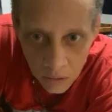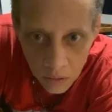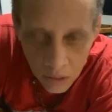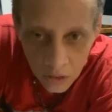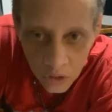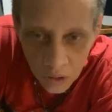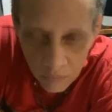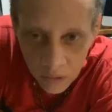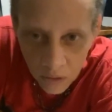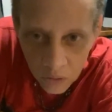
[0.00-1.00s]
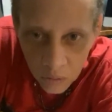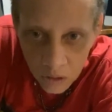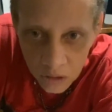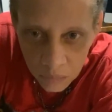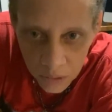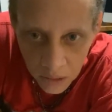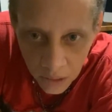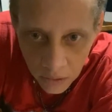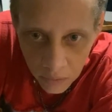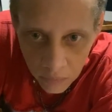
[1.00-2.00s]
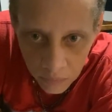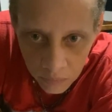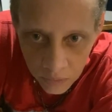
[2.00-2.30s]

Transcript: And did you have any other questions, Ms. Danielle?